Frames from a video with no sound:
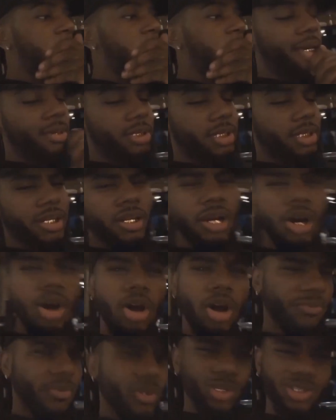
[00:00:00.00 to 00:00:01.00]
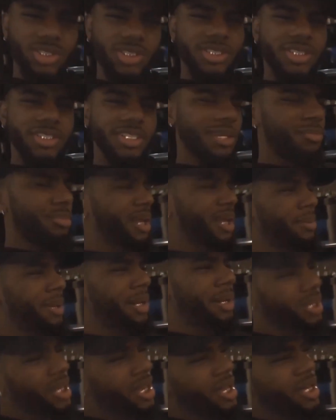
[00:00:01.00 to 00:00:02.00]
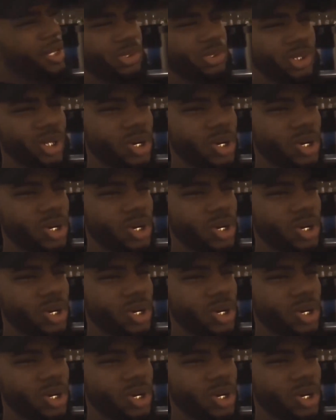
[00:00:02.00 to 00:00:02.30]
And he was like, yo, I fuck with your shit, blah, blah, blah.